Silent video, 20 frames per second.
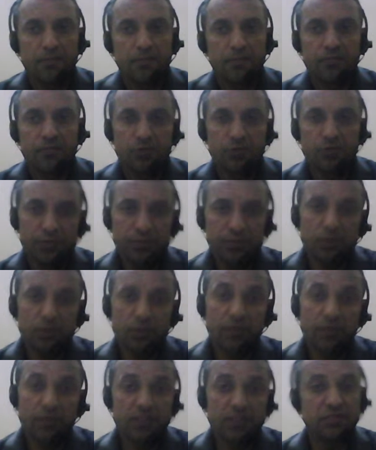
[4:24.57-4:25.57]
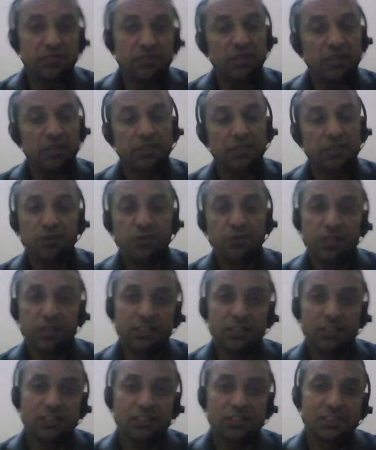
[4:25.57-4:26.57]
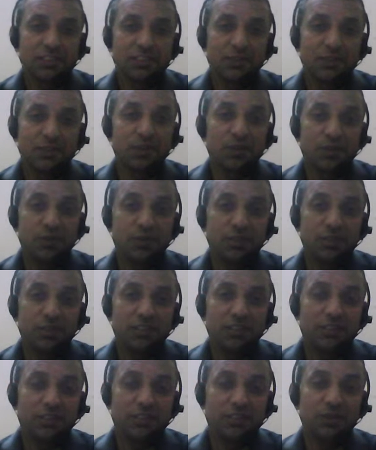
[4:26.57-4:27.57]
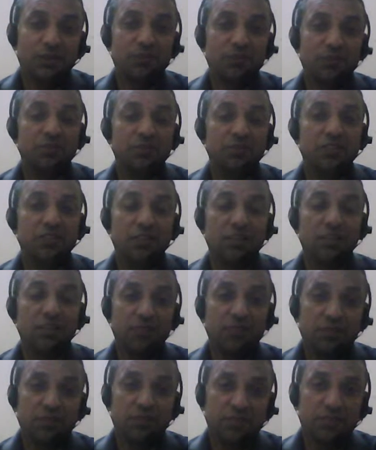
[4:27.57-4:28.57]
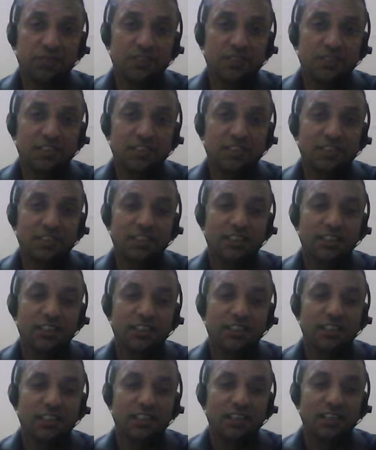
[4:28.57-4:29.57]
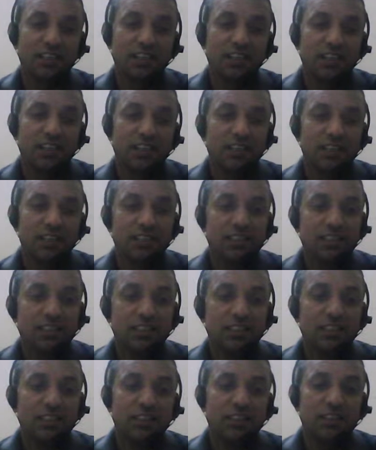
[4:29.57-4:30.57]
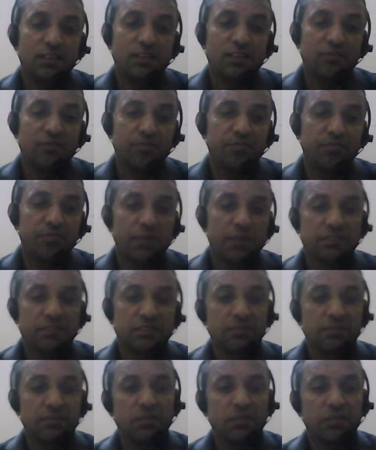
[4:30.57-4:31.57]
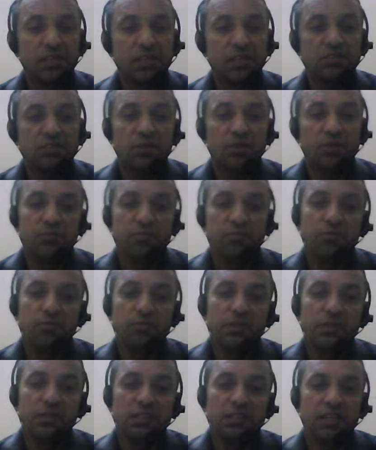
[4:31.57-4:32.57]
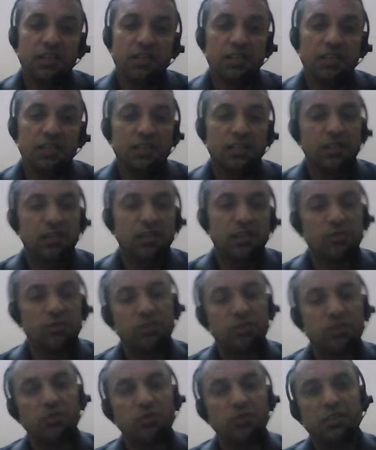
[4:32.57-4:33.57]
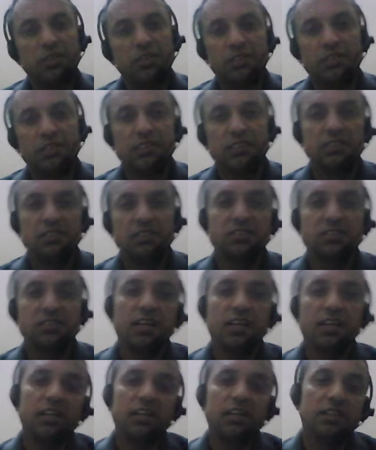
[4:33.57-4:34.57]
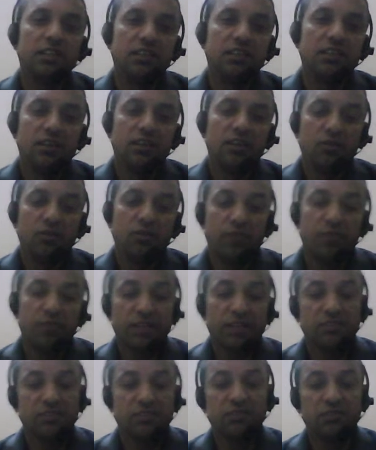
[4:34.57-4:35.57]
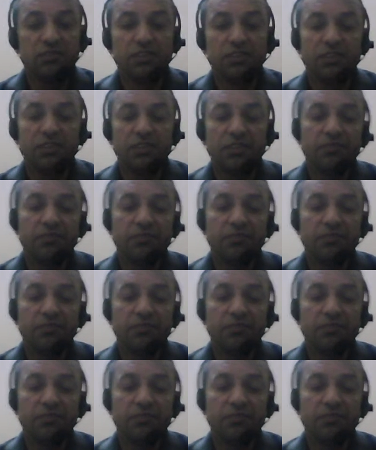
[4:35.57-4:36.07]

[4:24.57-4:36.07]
So if you are flexible, you are rich, you are good, you are physically very fit. Then maximum range of movement around the joint is called flexibility.